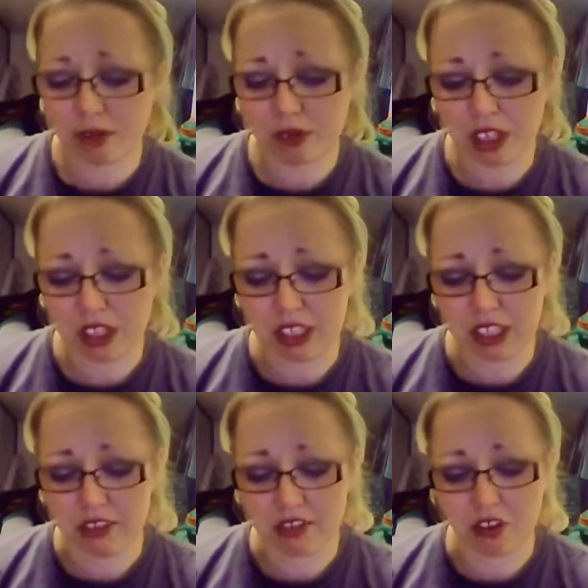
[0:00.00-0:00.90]
frankly,
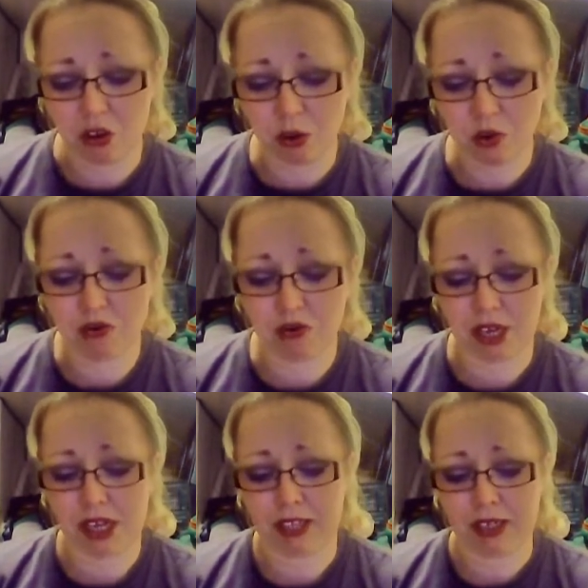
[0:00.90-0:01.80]
as an old
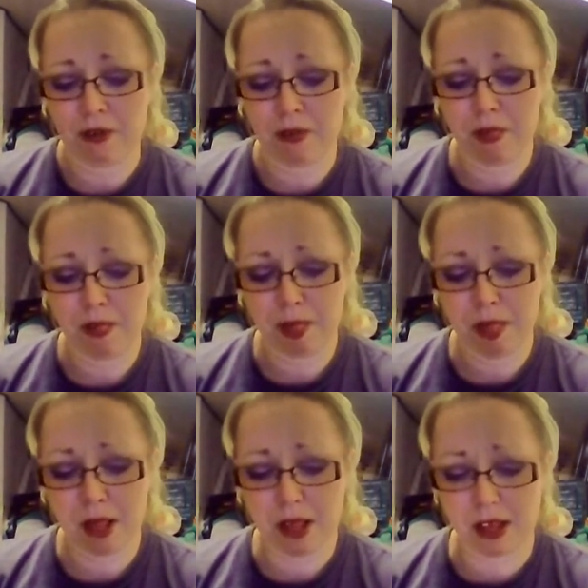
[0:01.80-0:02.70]
fan,
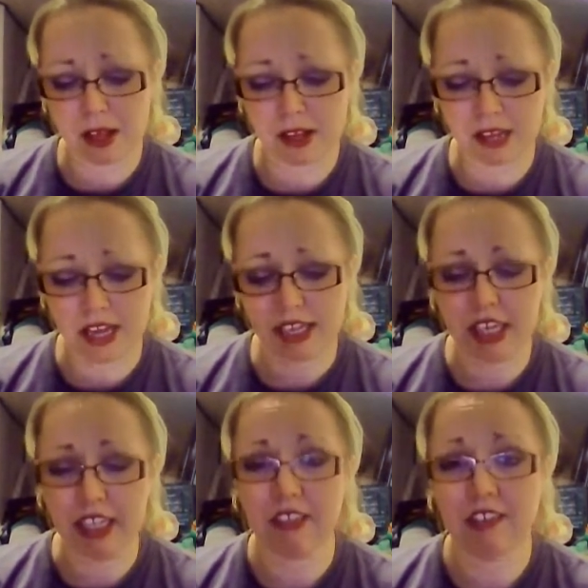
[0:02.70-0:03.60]
getting
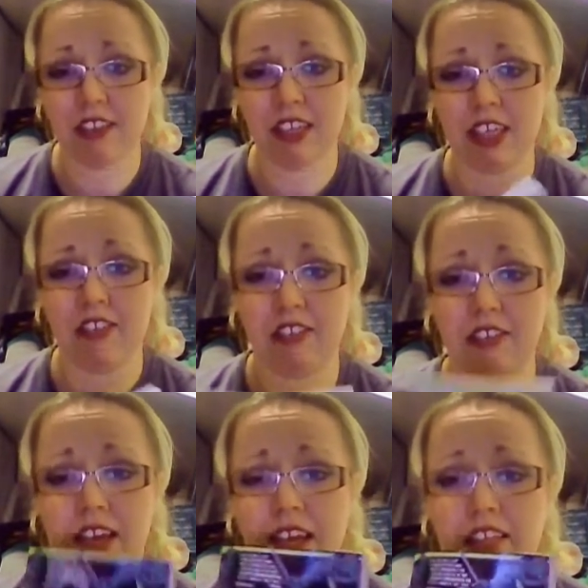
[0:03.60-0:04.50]
into this
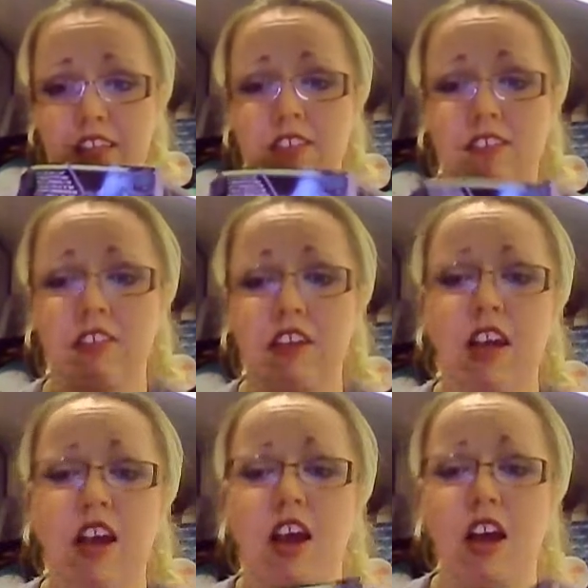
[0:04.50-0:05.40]
and
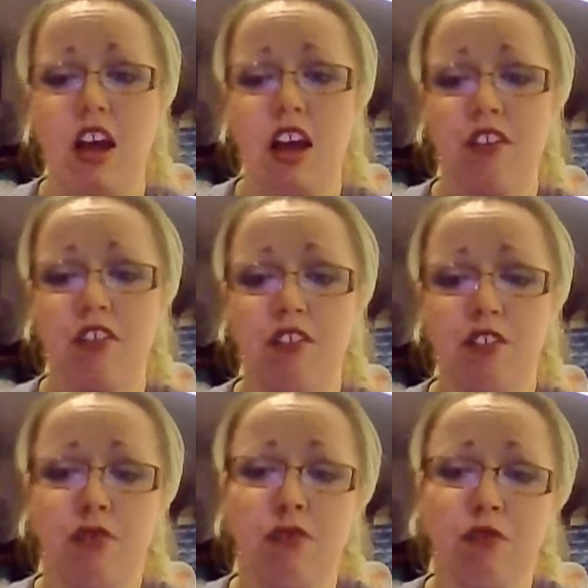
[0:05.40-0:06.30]
sort
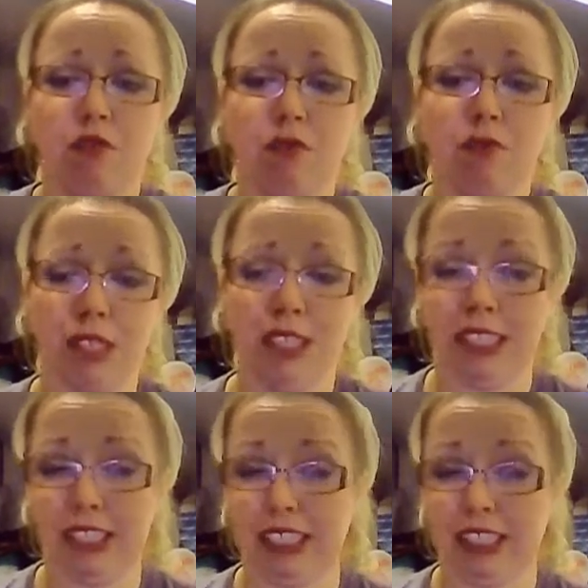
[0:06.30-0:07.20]
of
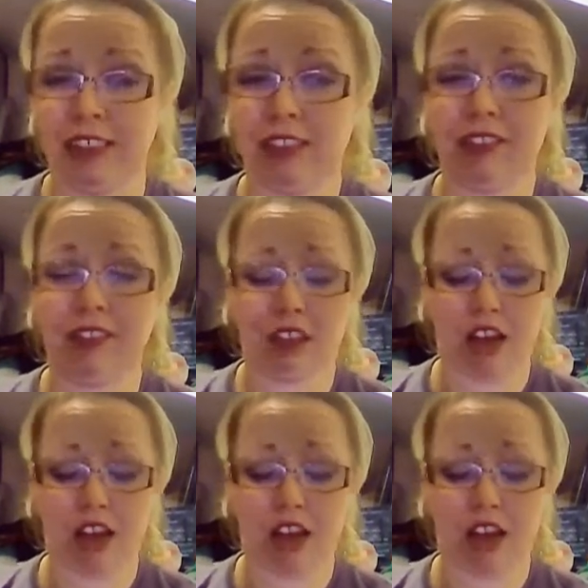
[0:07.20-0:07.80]
reading this,